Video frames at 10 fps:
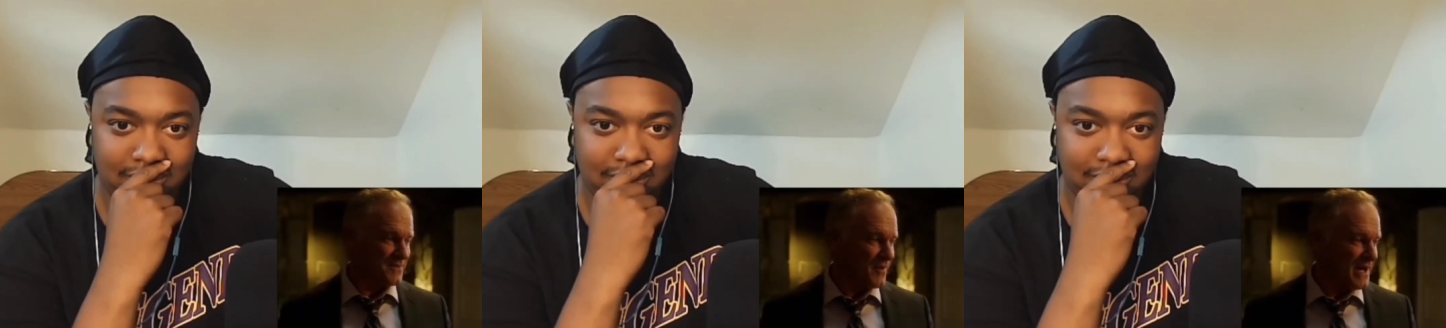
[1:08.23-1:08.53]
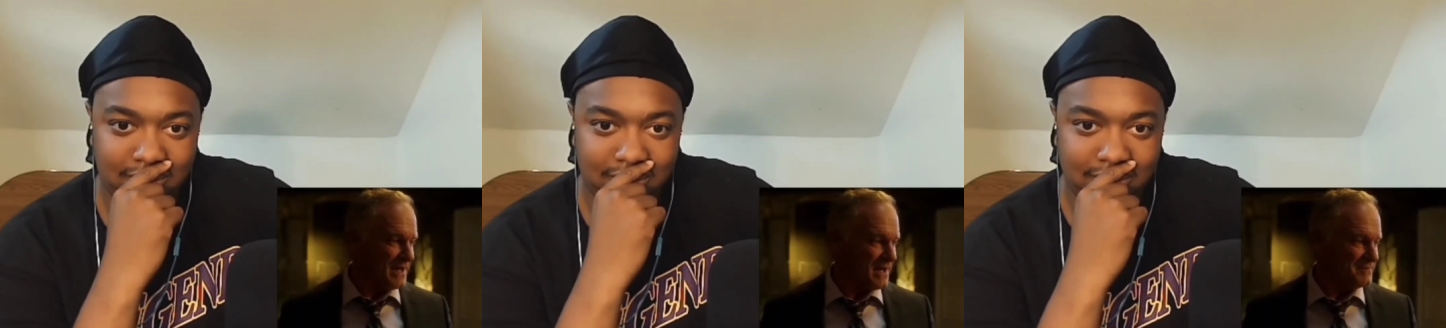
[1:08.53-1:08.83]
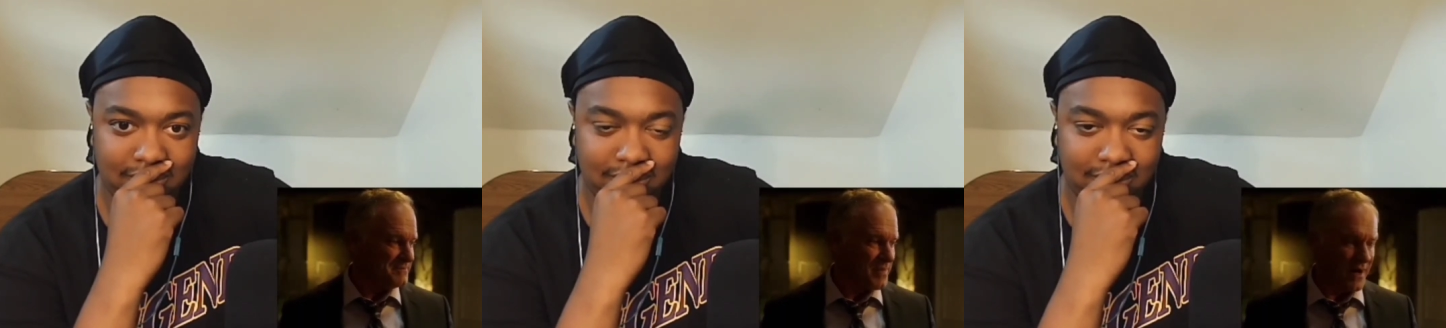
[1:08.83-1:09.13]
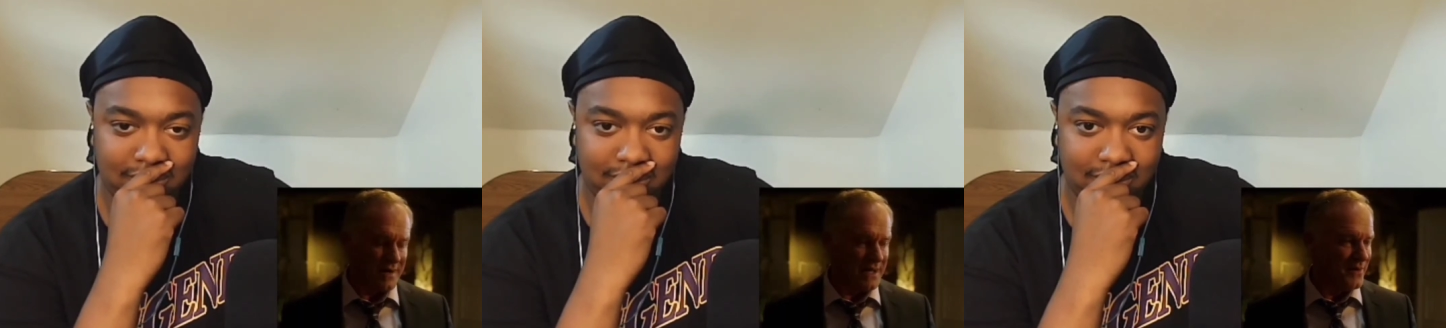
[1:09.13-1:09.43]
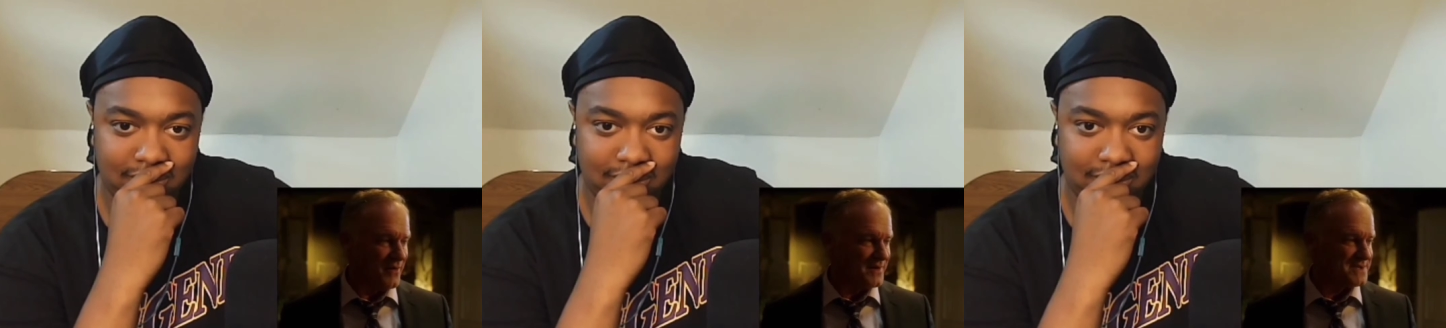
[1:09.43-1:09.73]
Speaker 1: great. At partying
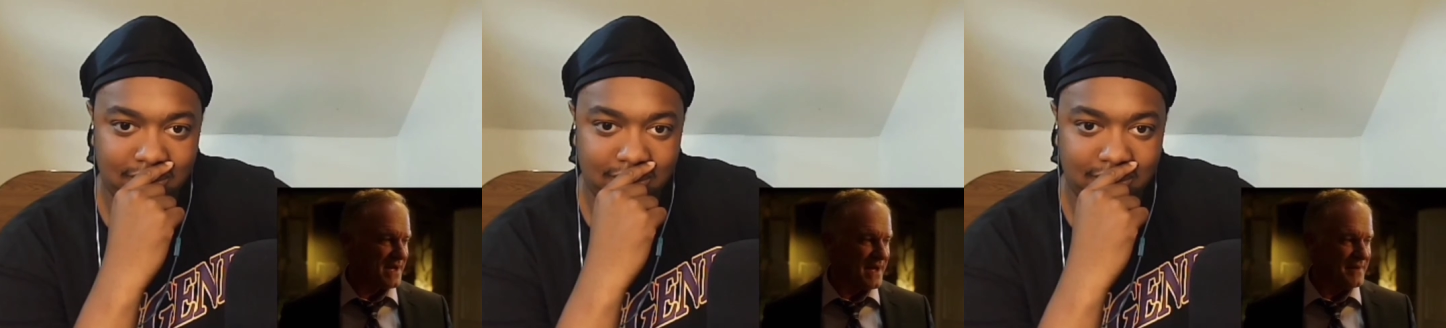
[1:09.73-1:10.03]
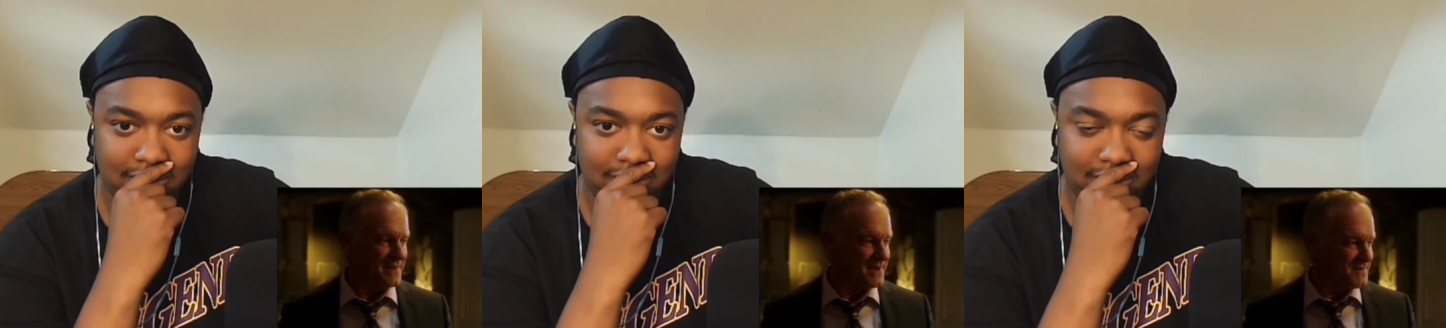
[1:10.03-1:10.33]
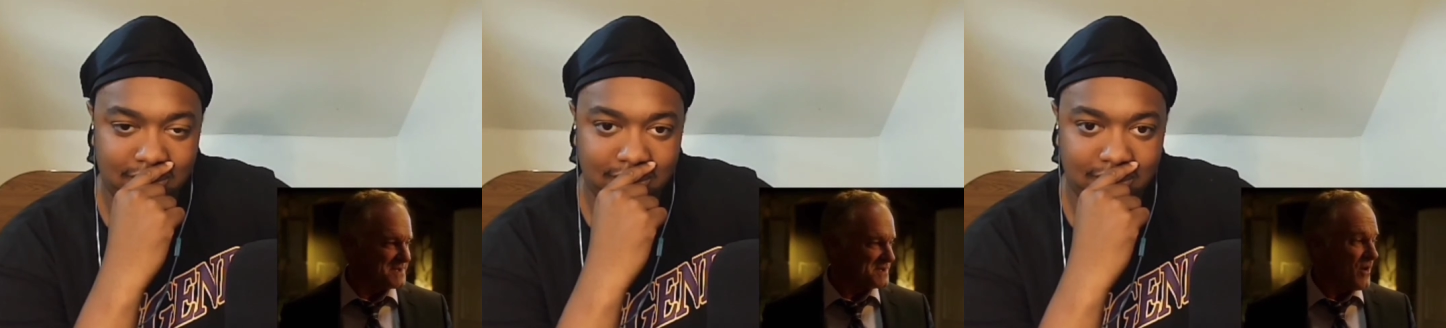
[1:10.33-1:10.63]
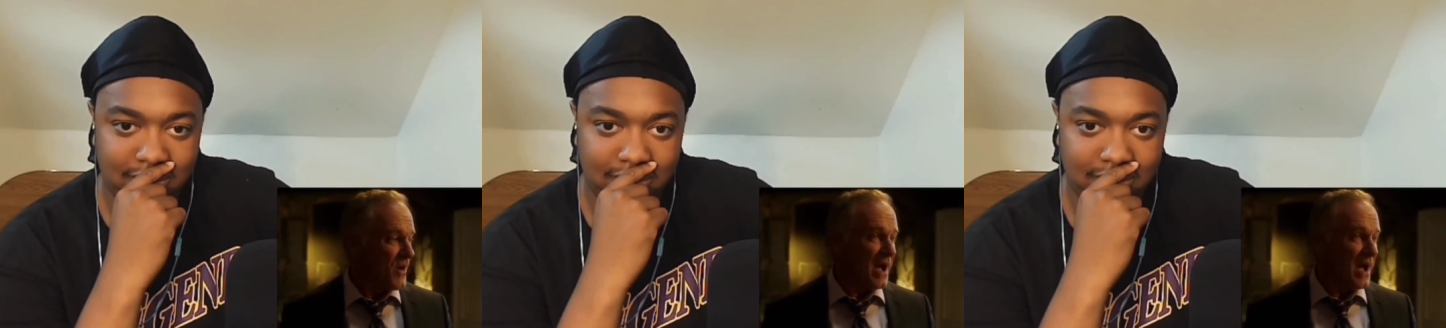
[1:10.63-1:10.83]
all the time, there was tons of